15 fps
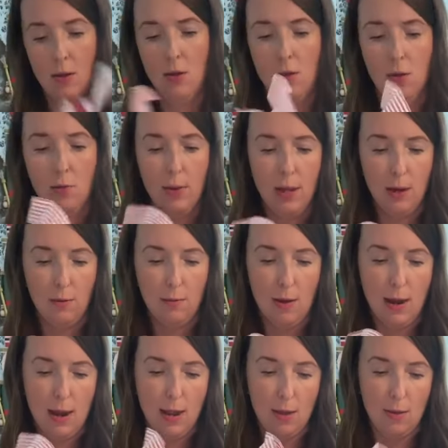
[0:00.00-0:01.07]
it all the way
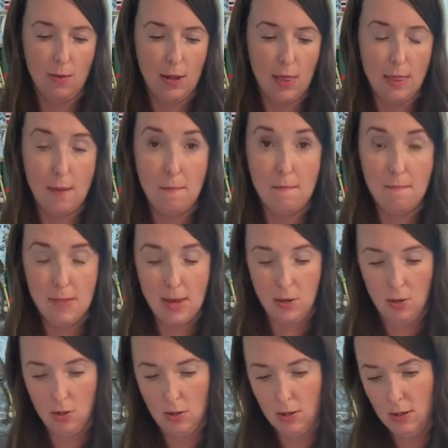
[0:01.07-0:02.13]
around the
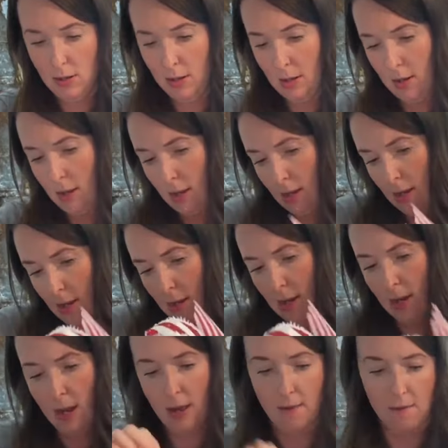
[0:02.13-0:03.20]
middle
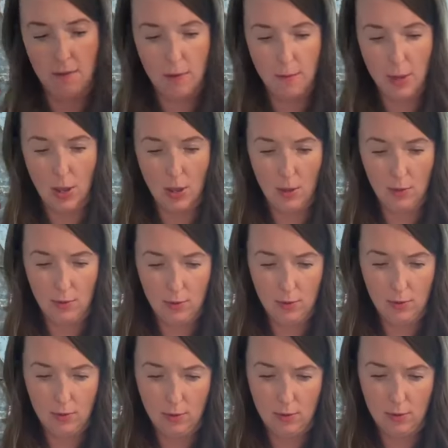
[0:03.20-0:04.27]
of the bow.